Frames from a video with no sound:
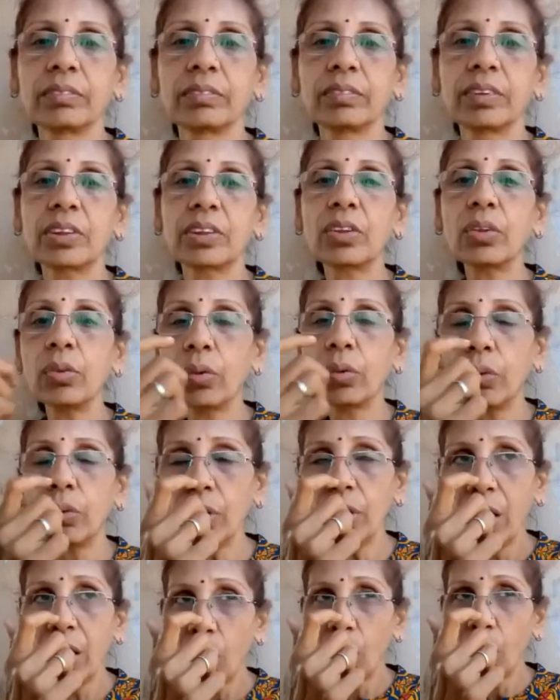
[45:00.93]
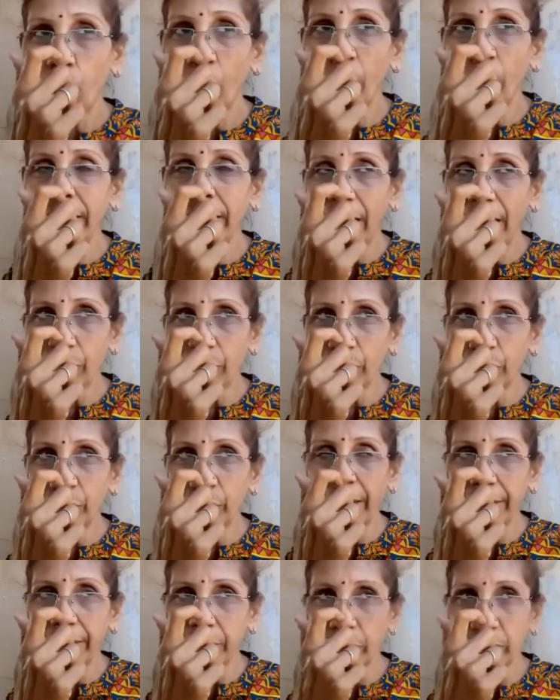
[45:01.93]
So what I would
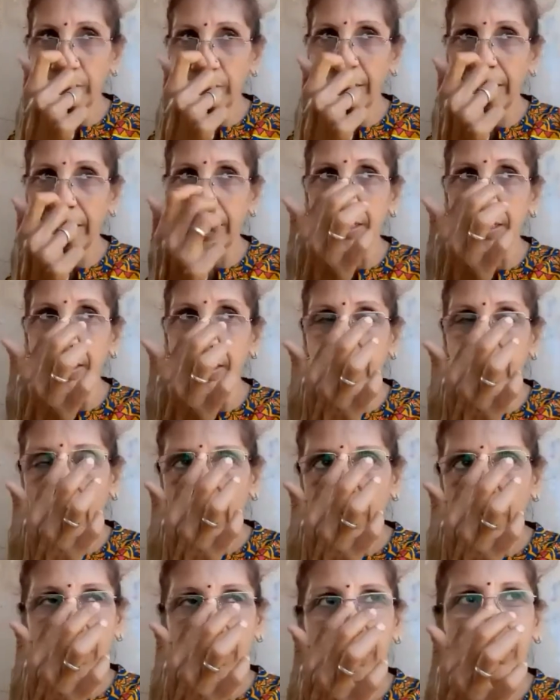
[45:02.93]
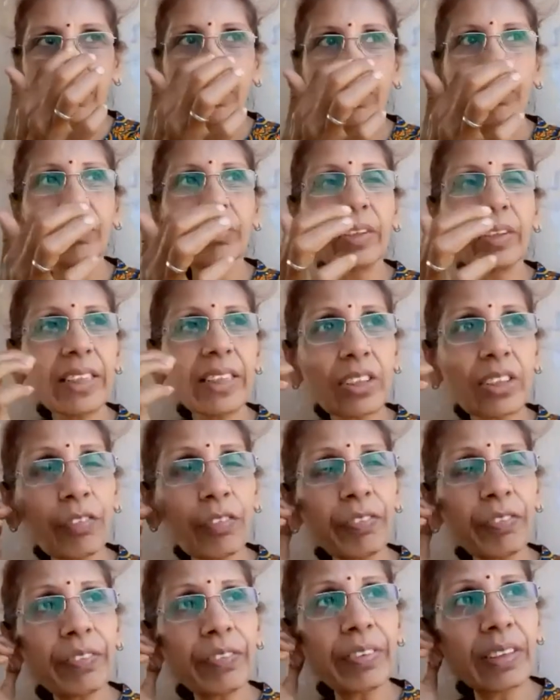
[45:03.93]
like to say is, instead
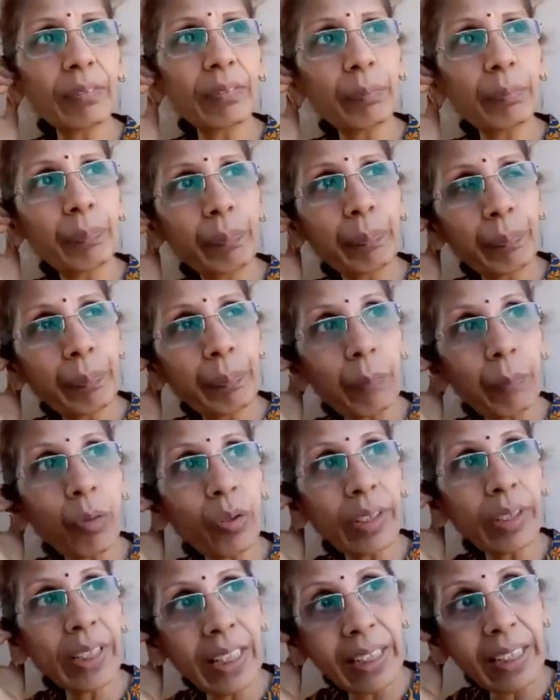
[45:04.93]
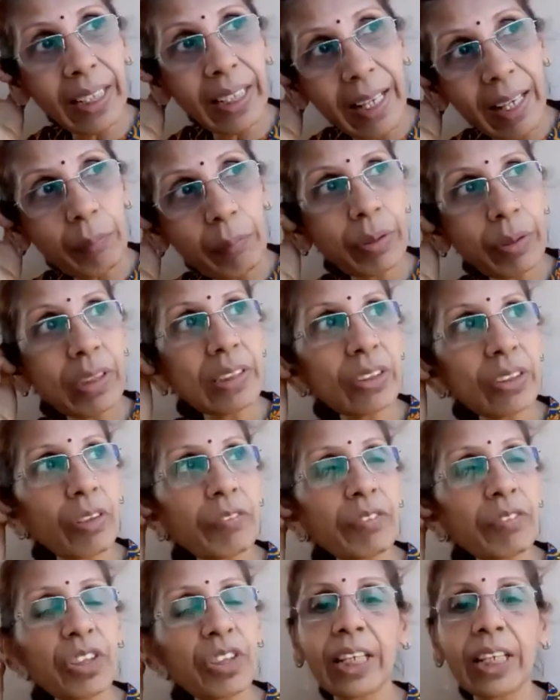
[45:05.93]
of promoting labels
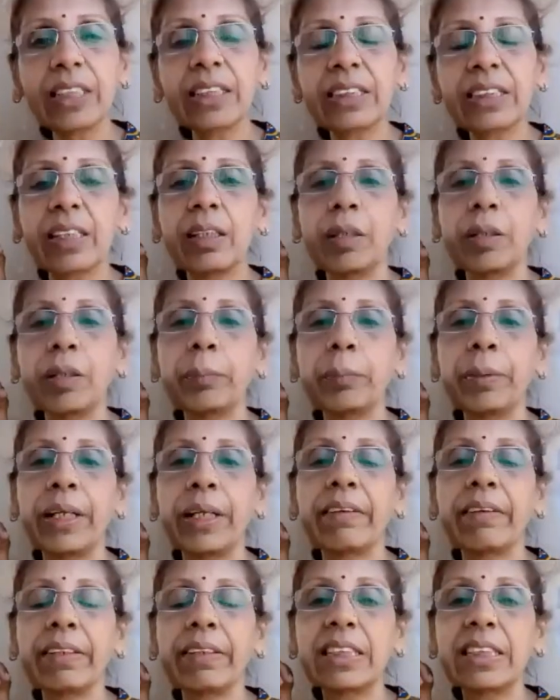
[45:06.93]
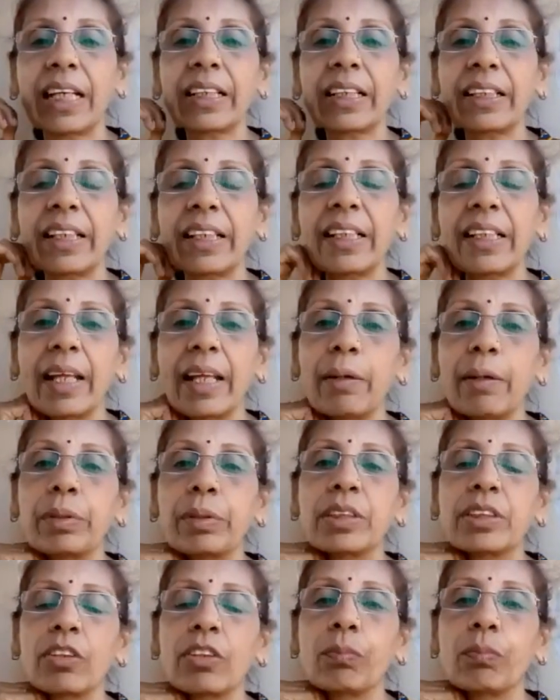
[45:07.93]
of Jainism and rejecting
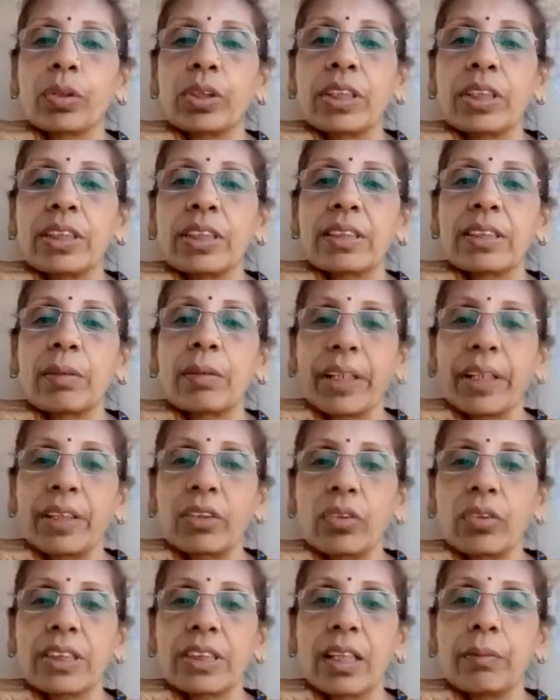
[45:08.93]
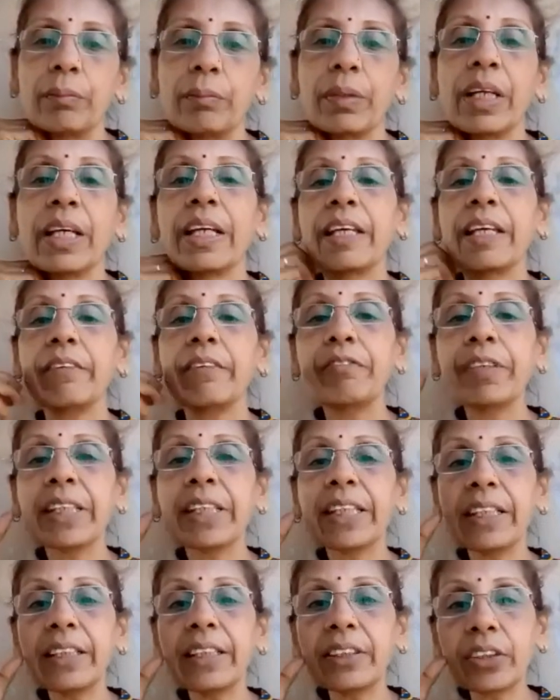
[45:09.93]
labels of Buddhism, Hinduism, if we
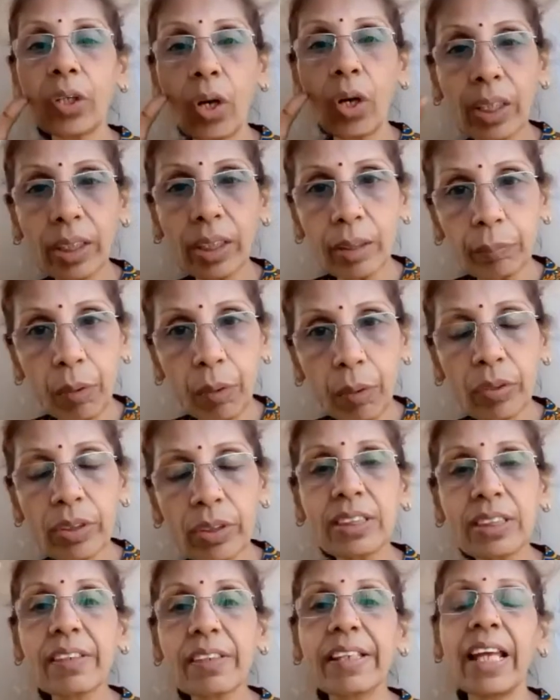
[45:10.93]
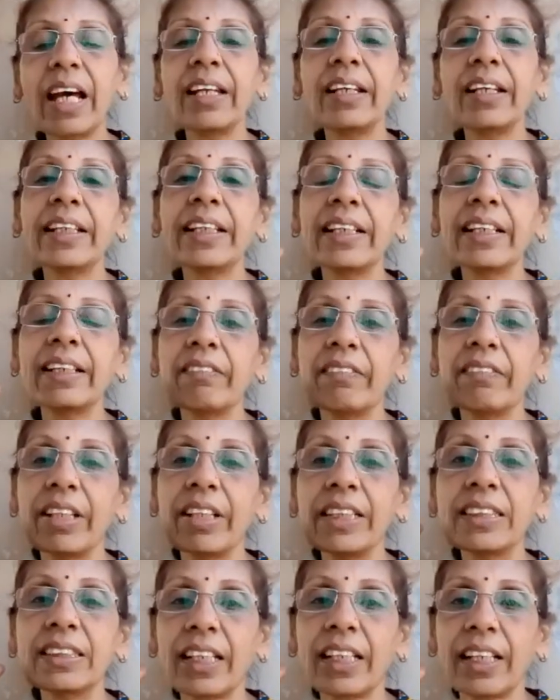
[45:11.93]
can talk about this reality in a
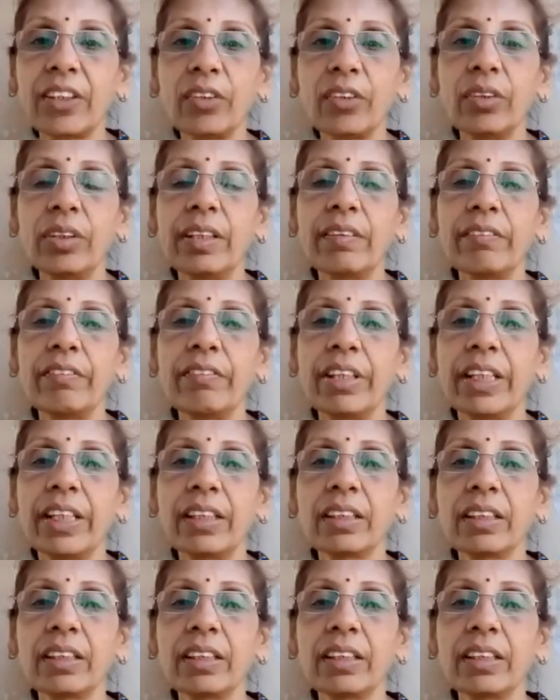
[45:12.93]
very secular way,